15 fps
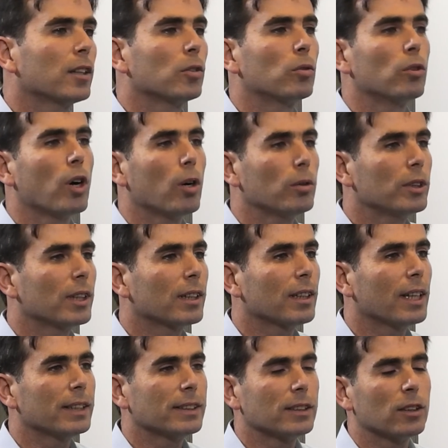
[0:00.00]
can grow the
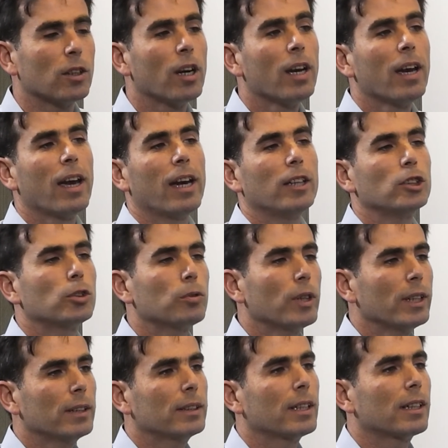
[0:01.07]
cluster and
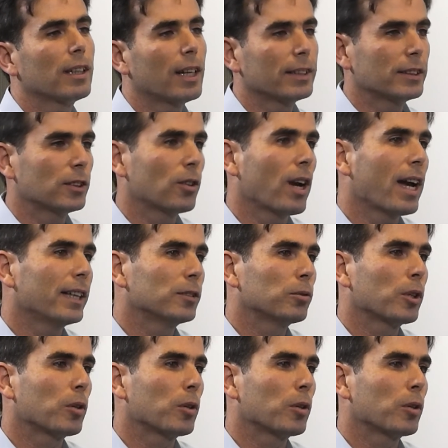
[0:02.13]
shrink the cluster as